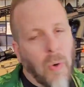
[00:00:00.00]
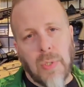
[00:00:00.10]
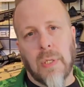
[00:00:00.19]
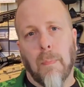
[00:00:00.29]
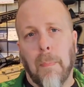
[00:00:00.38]

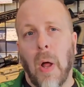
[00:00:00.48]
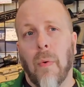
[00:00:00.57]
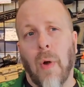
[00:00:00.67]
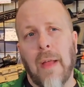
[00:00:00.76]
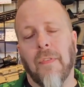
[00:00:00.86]
Most
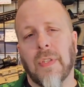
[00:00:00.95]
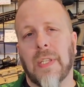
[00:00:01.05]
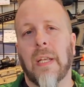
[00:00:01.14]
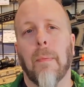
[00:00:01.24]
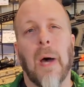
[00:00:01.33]

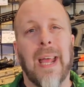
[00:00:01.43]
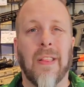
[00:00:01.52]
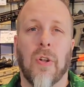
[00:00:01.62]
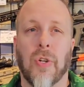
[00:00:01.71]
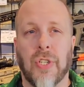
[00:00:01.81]
rifles that you
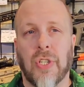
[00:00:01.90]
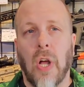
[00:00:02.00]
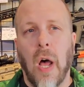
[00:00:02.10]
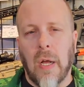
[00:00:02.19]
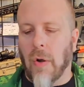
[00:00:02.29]
buy that are
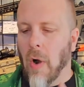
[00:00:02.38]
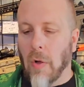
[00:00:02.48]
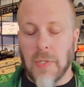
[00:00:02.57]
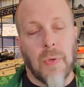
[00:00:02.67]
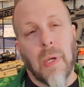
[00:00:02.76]
stock
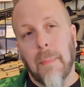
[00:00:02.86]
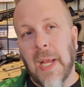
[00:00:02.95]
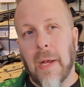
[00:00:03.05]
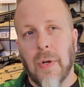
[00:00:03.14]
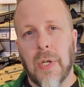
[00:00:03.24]
are also going to
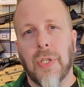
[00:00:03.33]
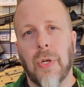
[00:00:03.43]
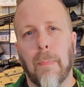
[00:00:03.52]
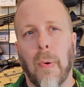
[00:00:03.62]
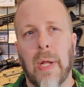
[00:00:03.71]
be geared to
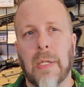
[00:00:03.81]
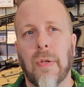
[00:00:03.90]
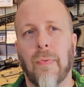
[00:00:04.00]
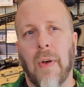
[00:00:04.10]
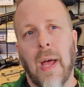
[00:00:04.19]
shoot
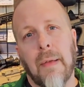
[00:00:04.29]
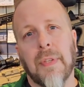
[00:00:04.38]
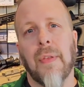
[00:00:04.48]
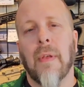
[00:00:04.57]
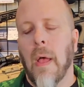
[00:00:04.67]

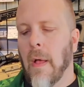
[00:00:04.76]
.25s.